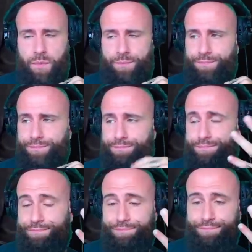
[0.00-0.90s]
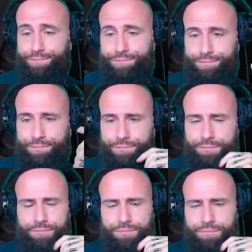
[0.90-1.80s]

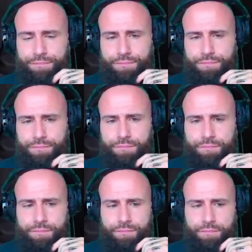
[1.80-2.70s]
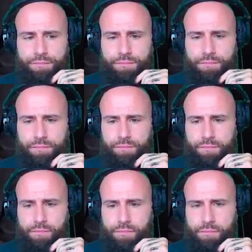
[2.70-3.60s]

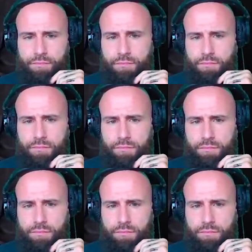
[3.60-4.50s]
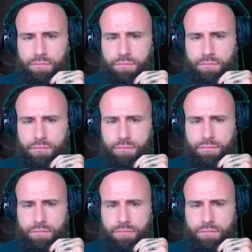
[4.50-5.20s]
The person shown says nothing.